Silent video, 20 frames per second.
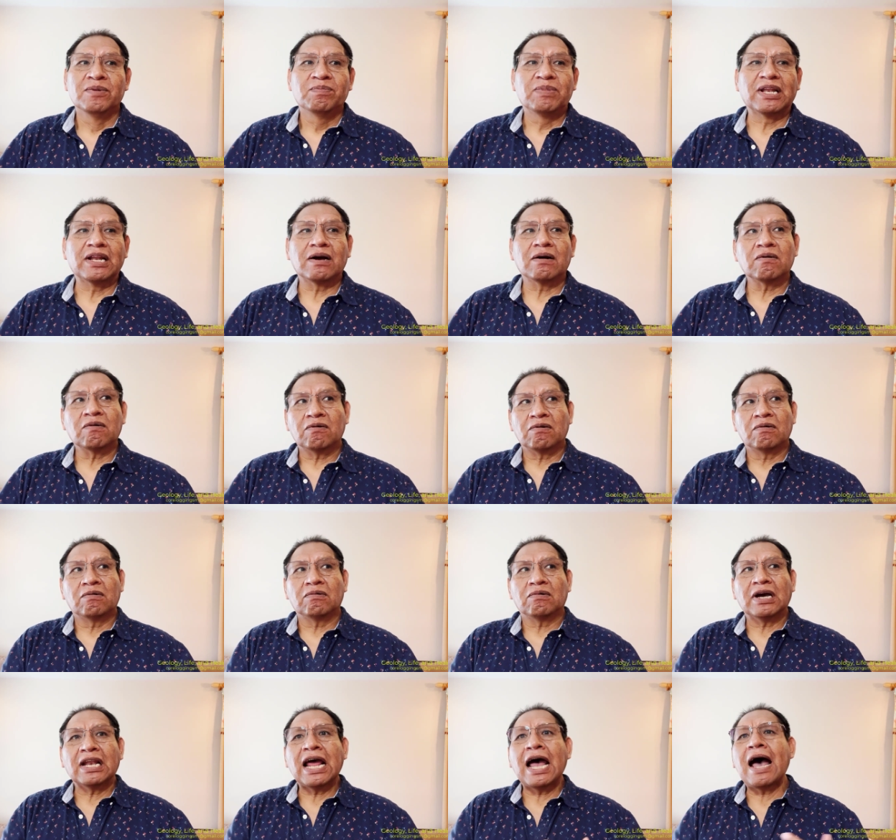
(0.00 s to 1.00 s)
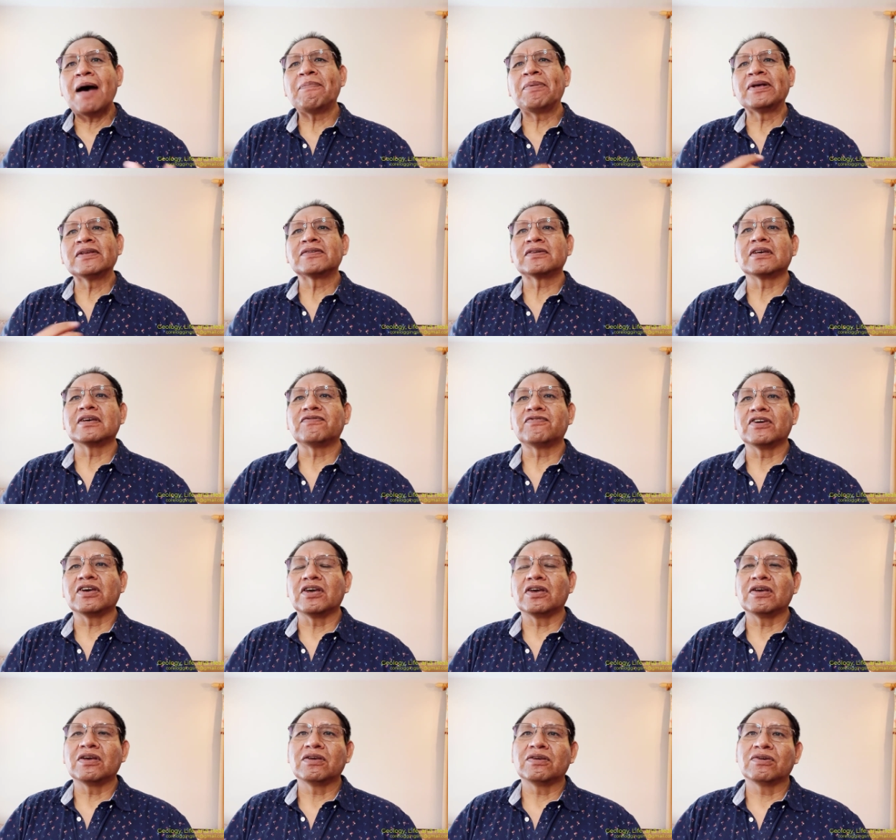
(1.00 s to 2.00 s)
But what happens if
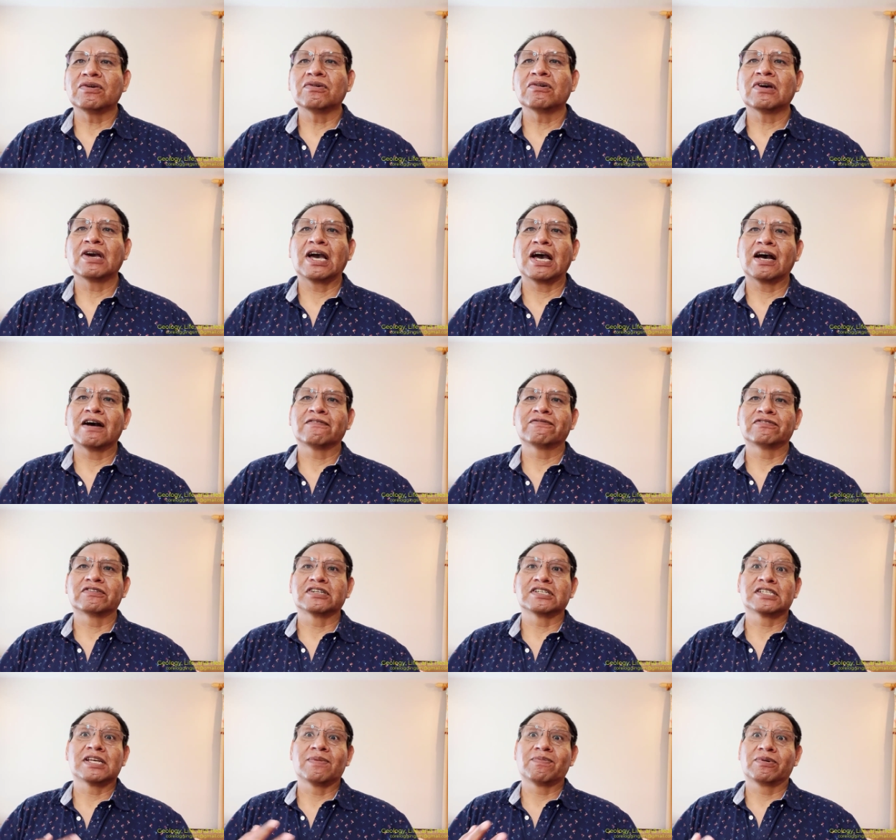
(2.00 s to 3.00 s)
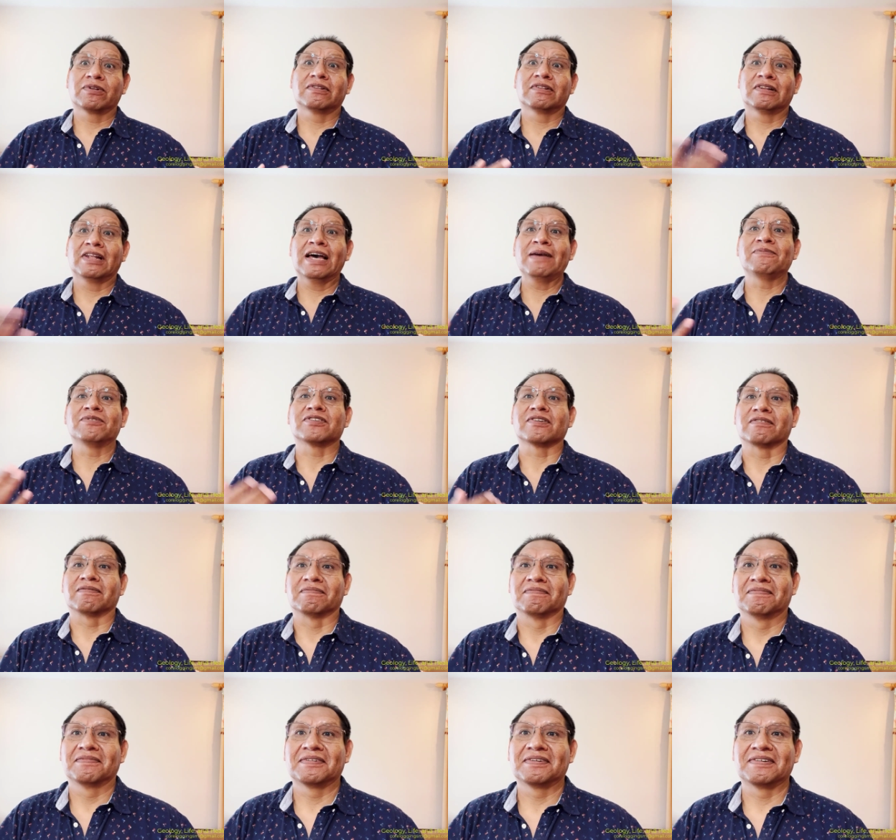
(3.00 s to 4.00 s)
you have, for example, limestone,
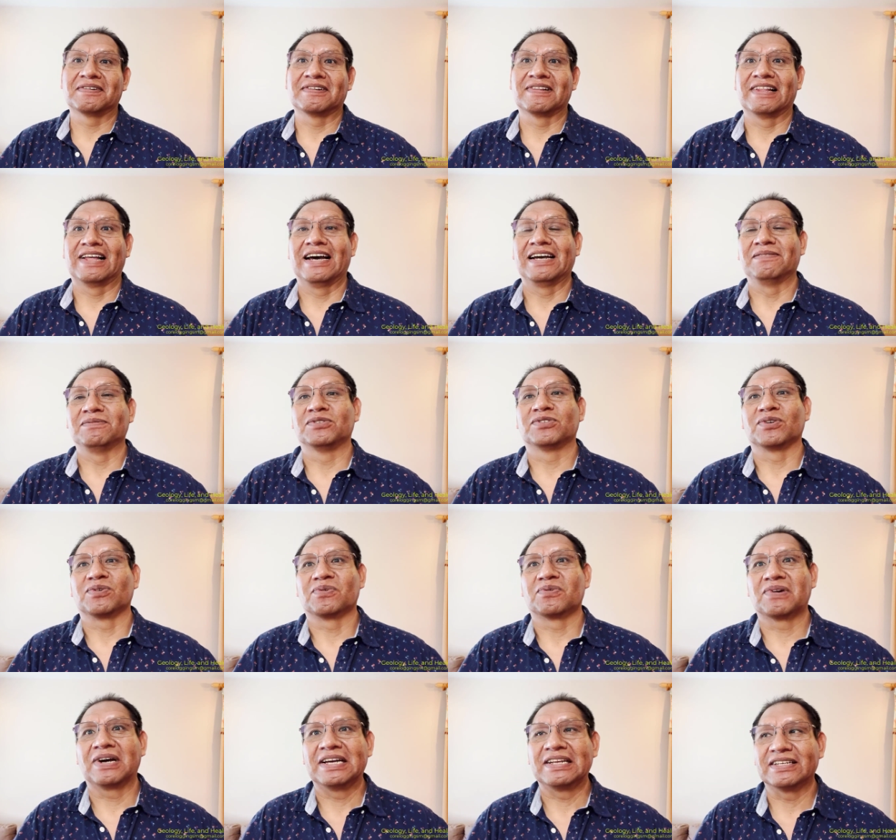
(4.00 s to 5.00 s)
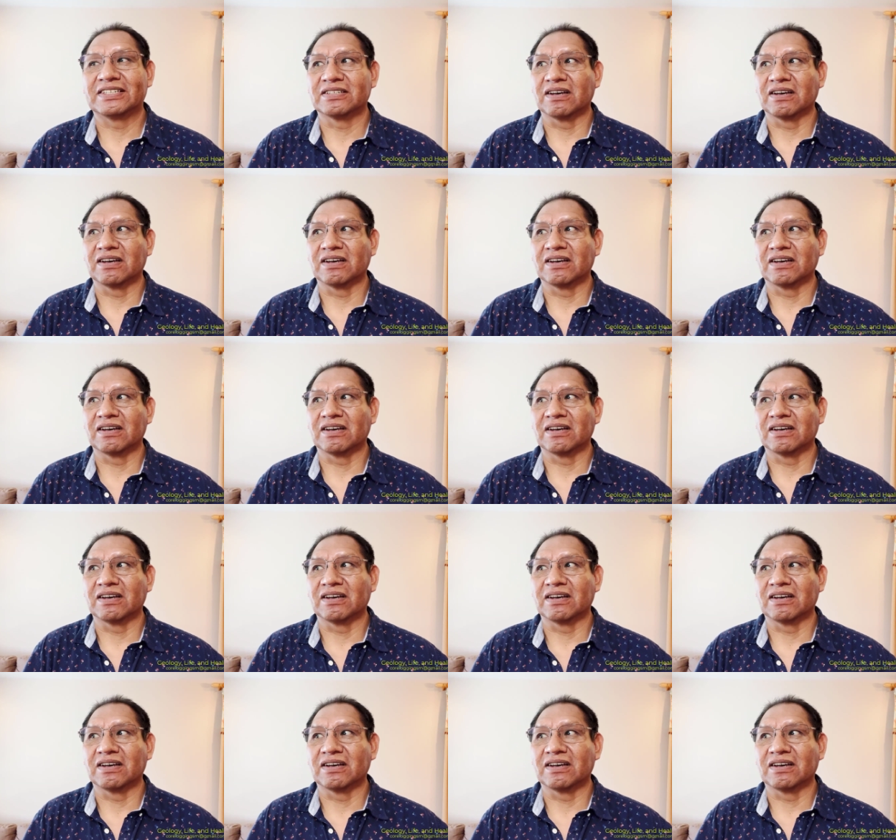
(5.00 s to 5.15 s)
right?